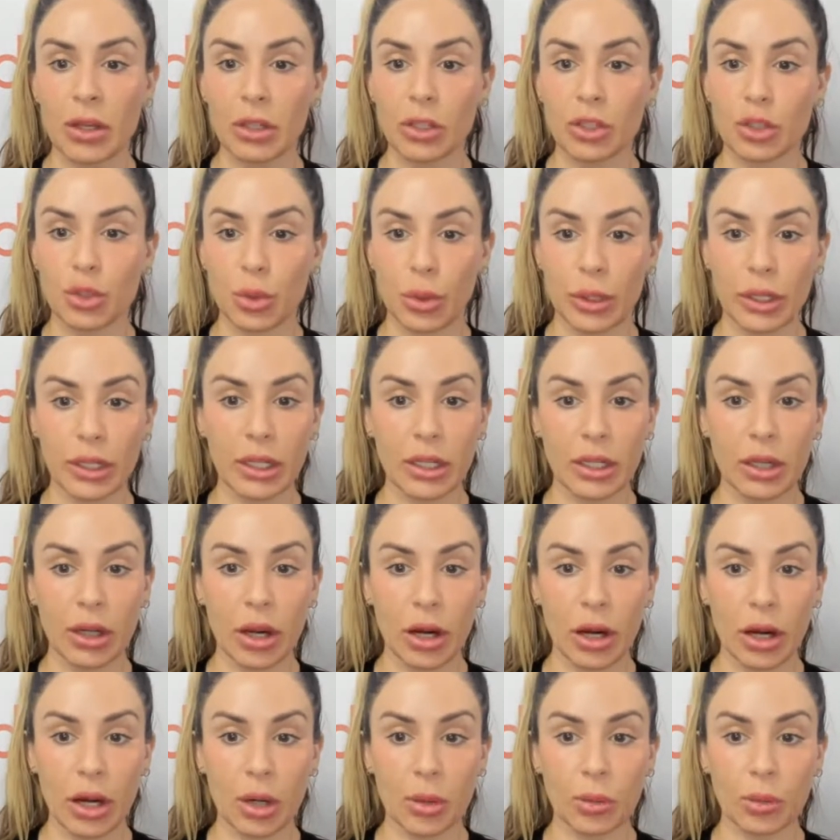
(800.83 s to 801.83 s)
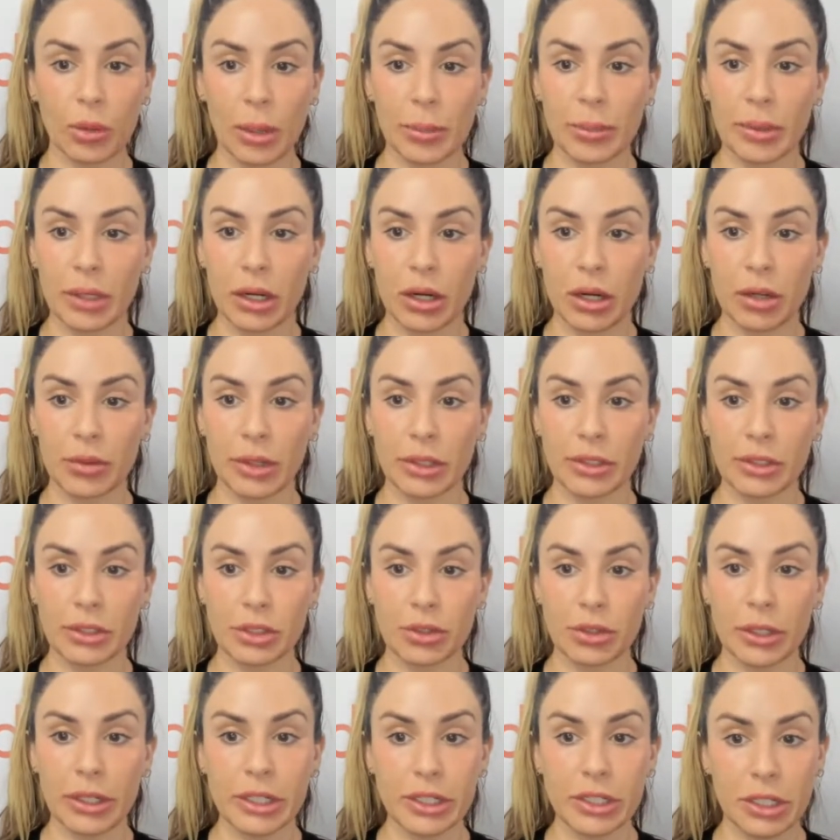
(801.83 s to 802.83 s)
joining our webinar
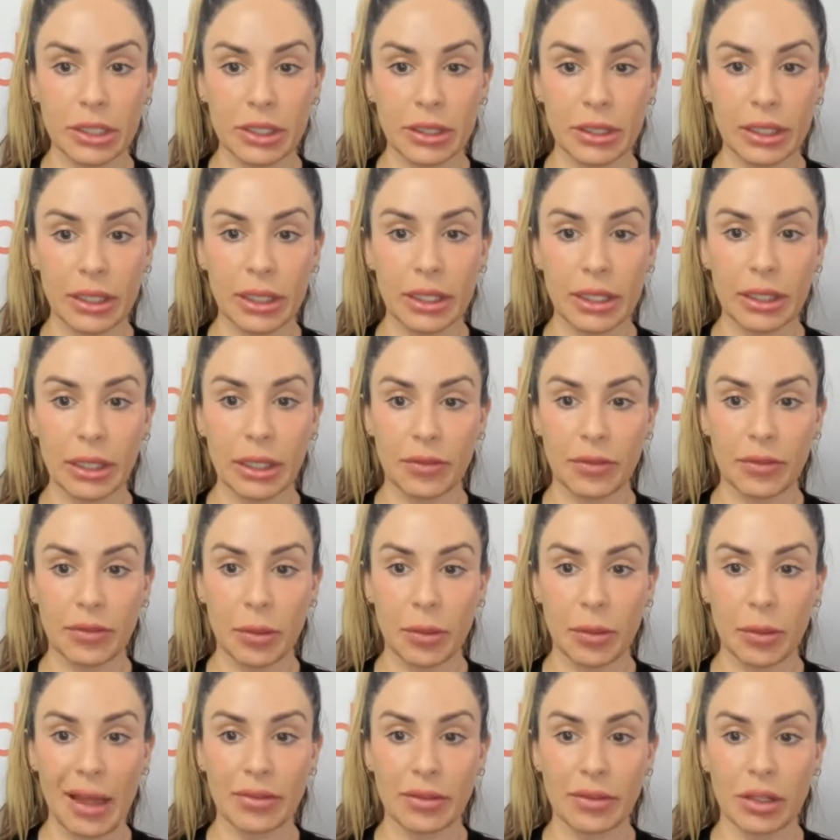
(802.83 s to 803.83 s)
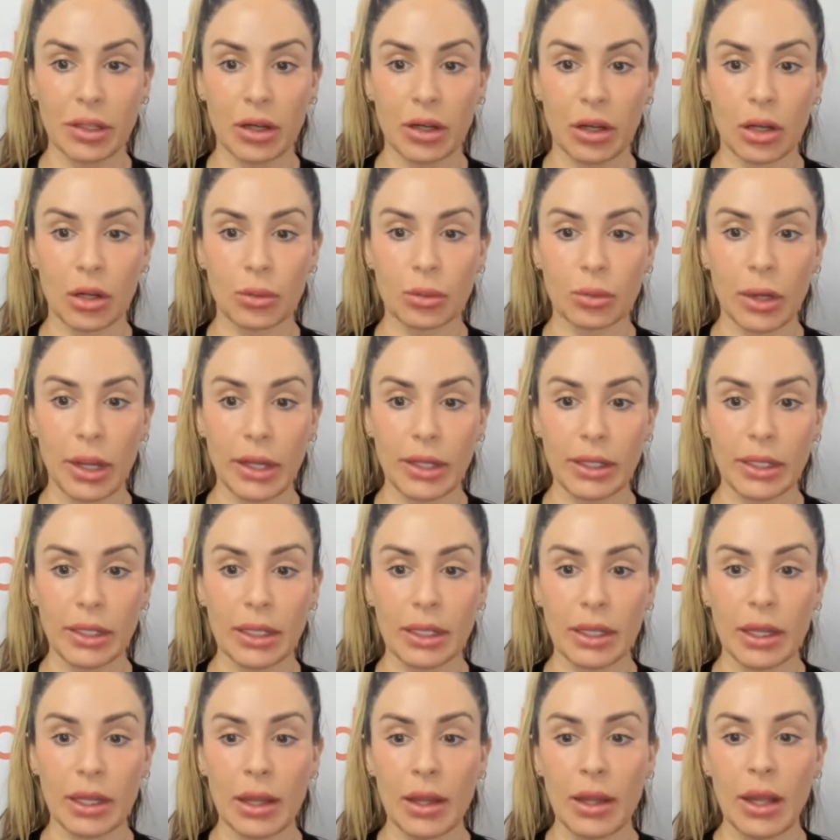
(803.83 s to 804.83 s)
registration link if you haven't
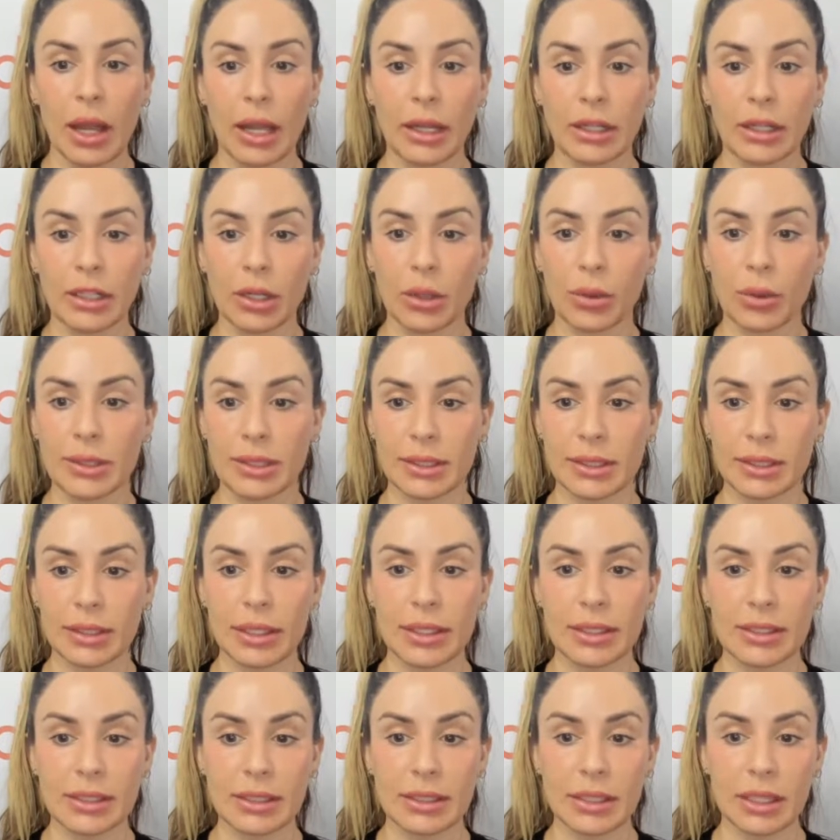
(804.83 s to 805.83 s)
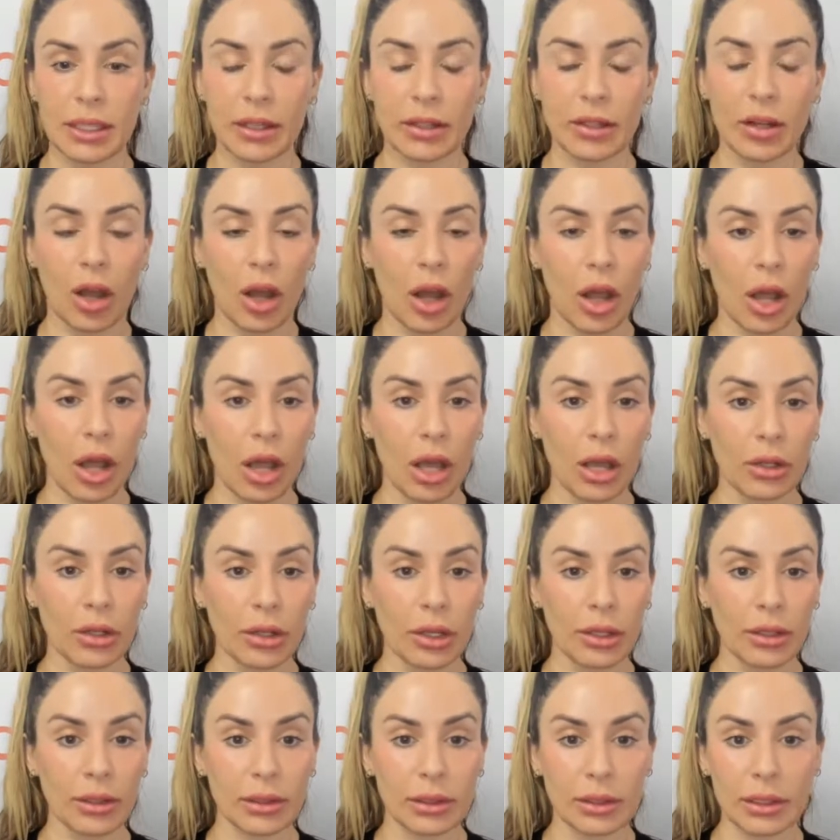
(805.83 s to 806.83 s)
already. I know it's listed on
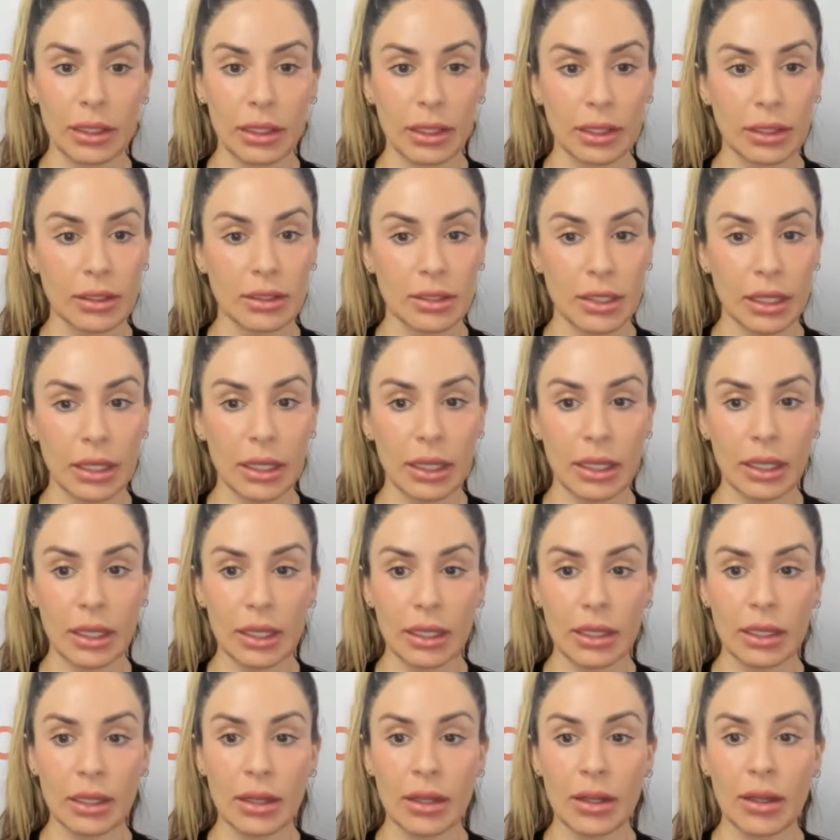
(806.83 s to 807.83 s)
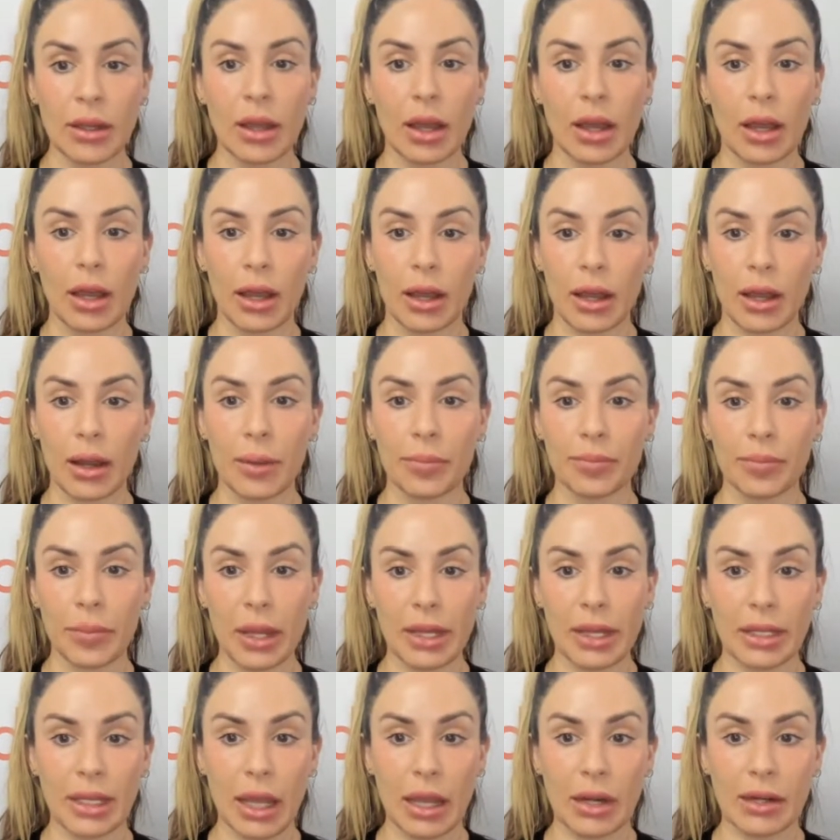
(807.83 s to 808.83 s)
LinkedIn.
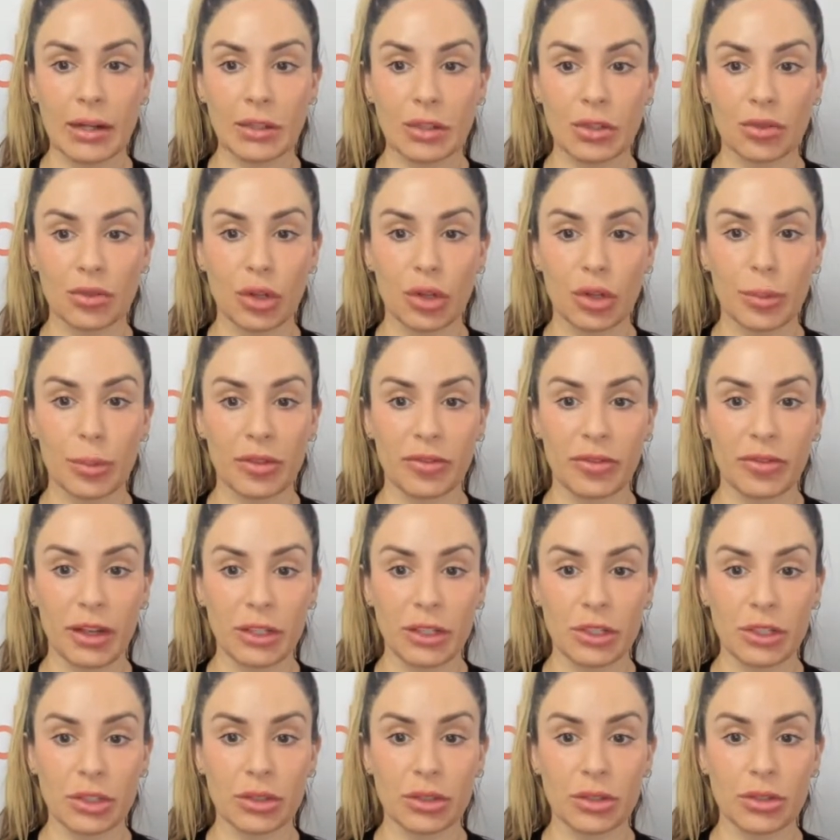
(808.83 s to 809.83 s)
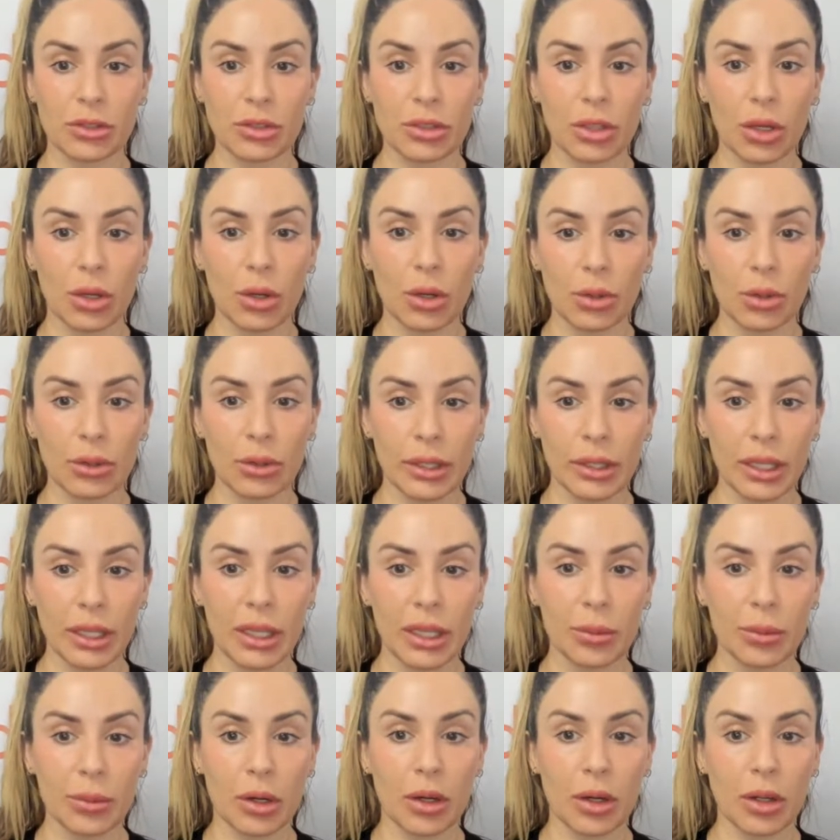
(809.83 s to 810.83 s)
Again, it's for professionals
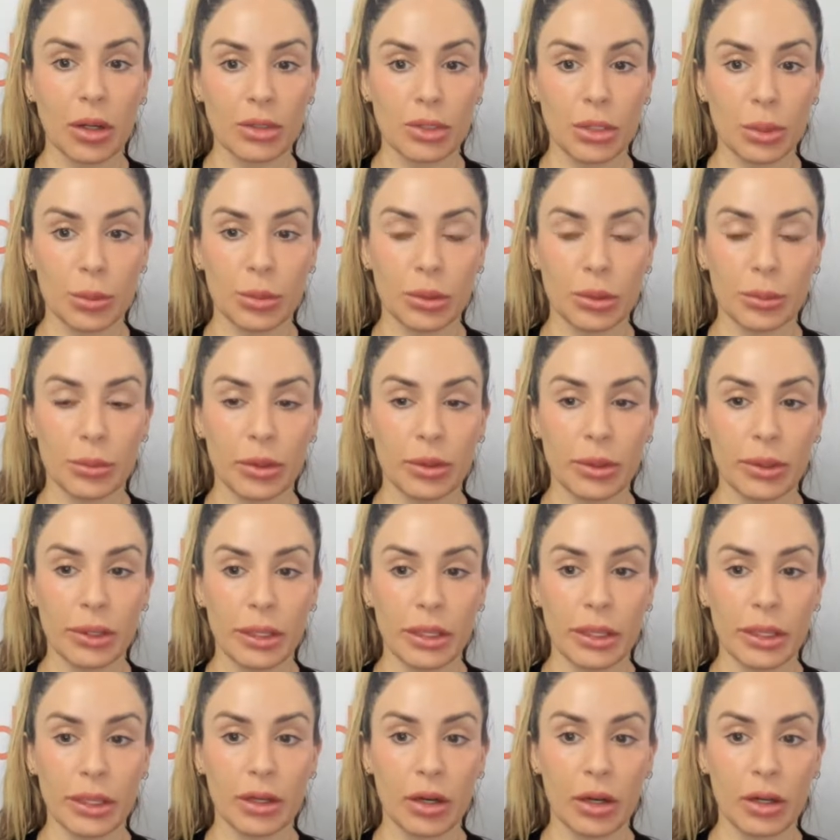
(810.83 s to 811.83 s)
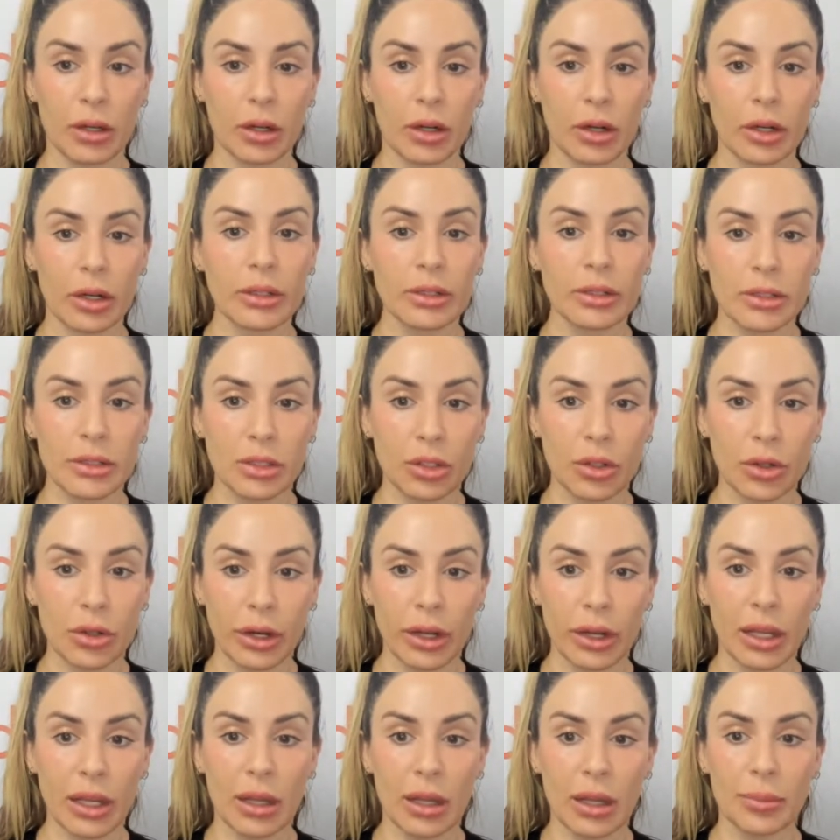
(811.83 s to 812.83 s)
only. We're also promoting it on our
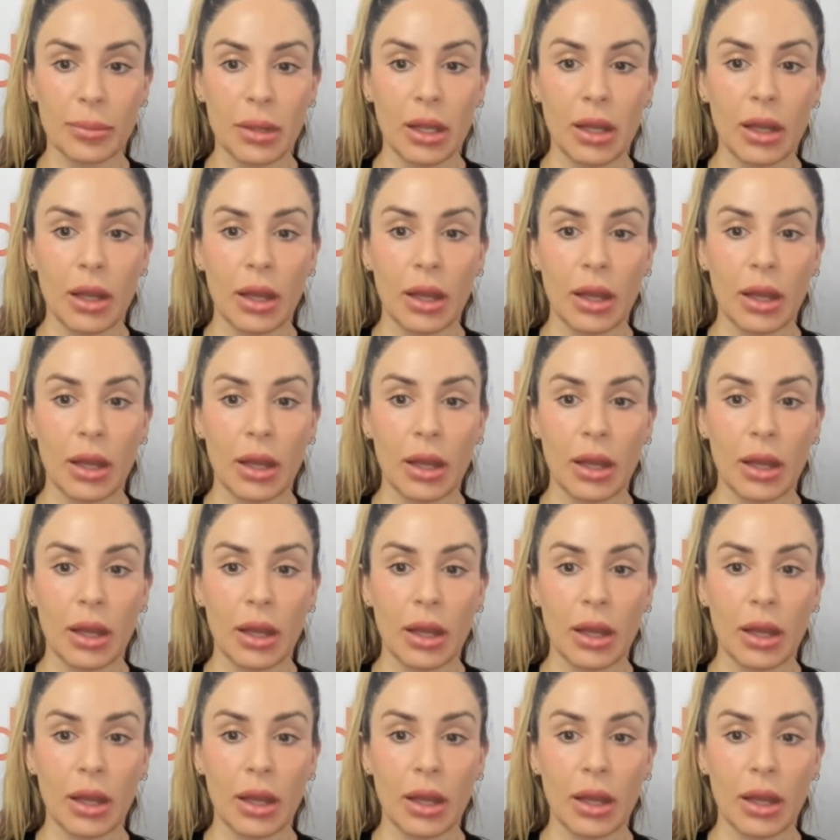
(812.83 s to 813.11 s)
Instagram.